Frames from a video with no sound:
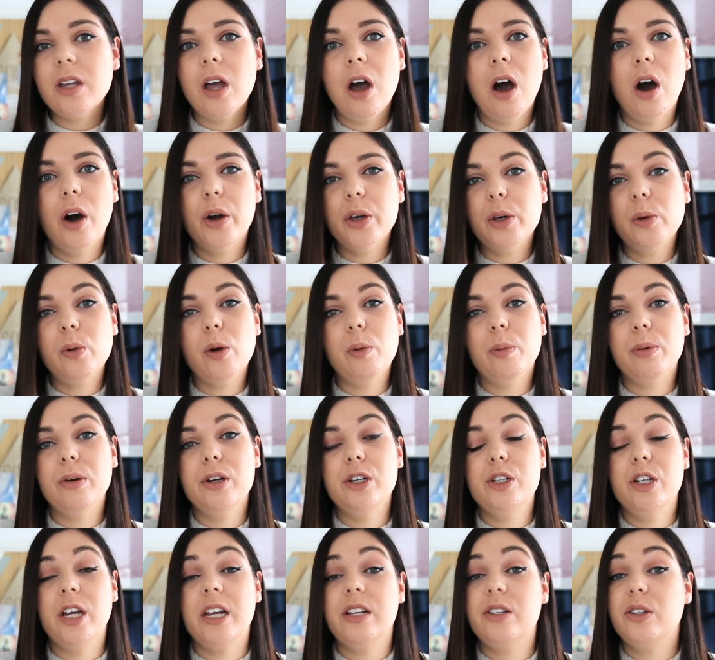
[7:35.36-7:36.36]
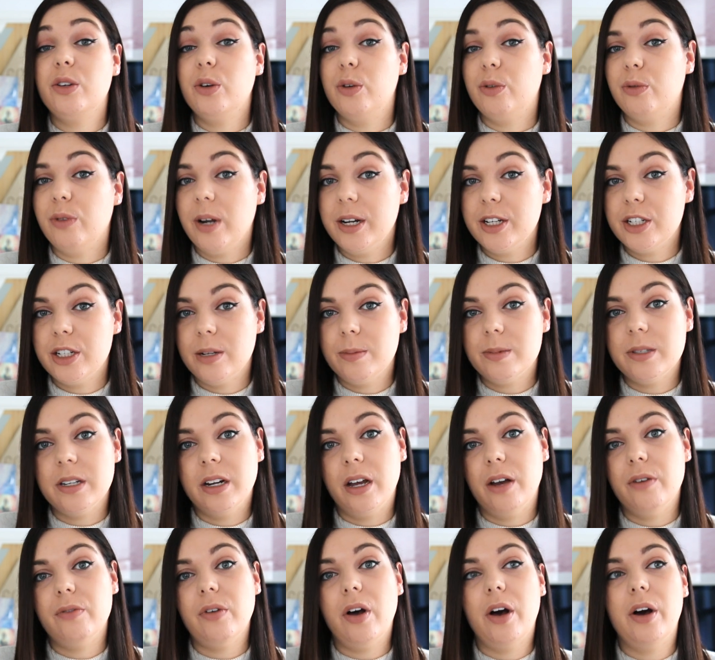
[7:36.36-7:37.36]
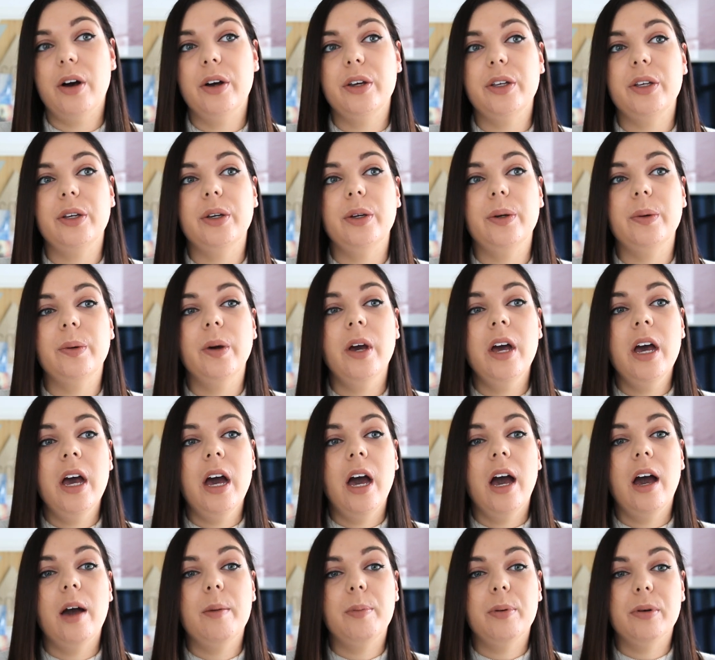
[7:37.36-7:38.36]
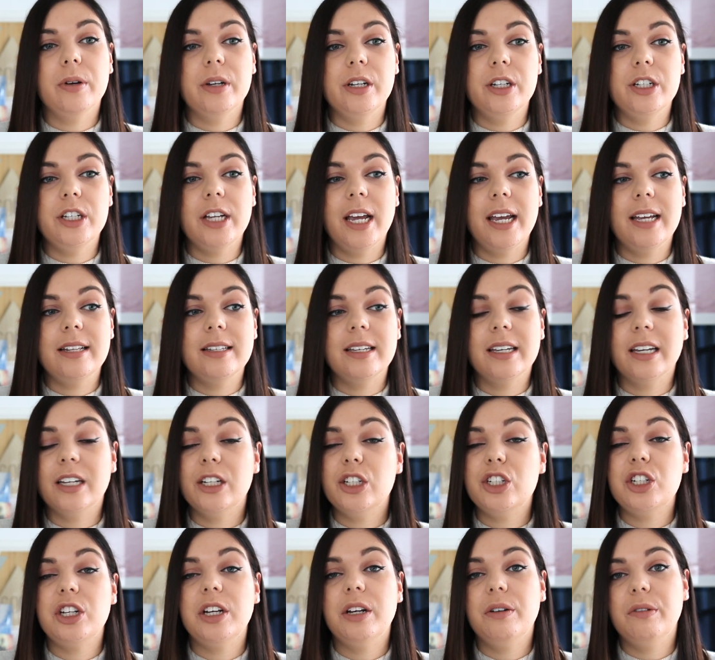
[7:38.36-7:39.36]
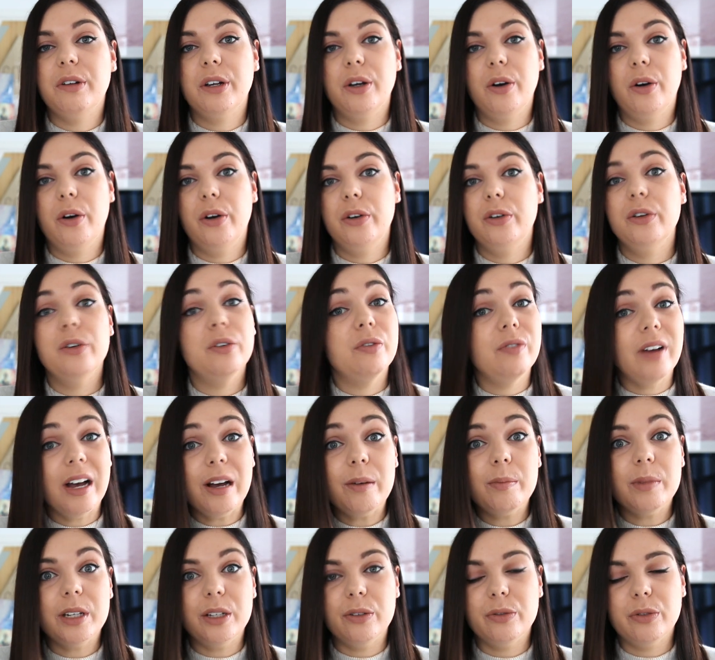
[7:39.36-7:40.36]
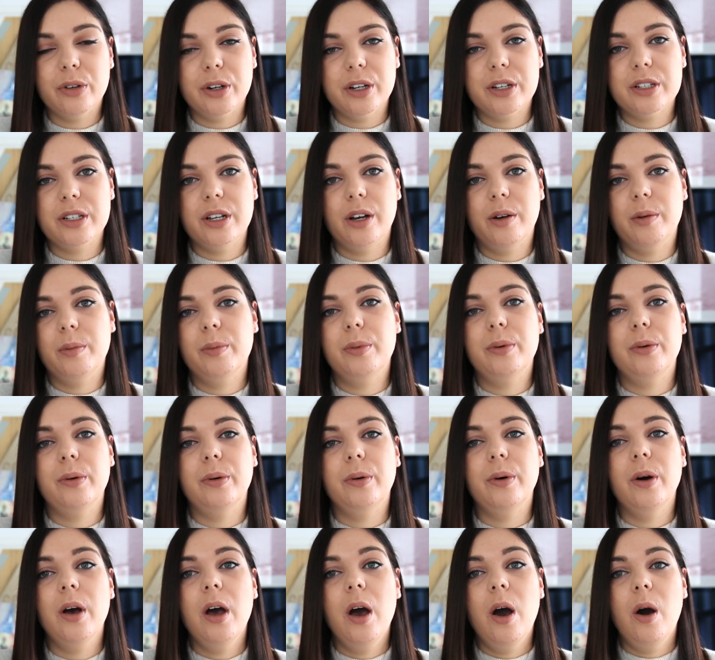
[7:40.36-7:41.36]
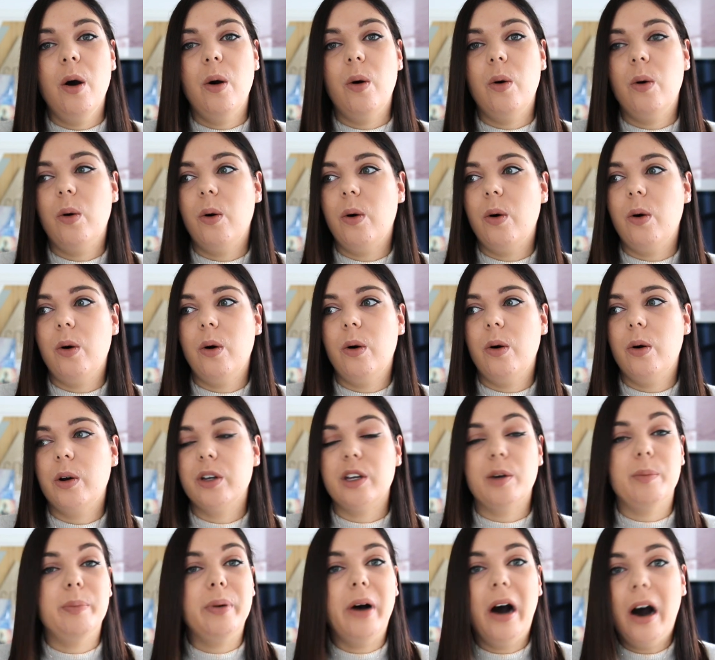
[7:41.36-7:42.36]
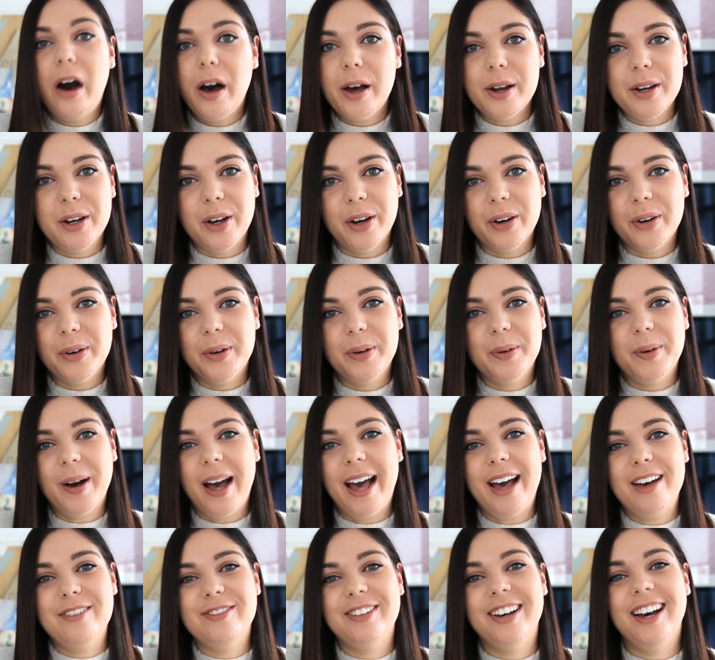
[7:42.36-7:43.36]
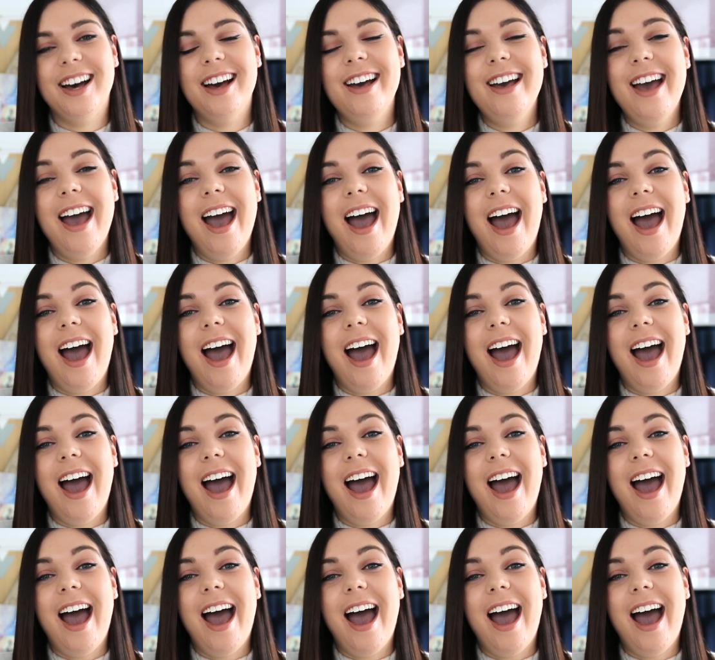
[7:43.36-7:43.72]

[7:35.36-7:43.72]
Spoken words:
are you appreciating your friendships enough? Are you appreciating and cheering on your family, for example, or your partner or whatever?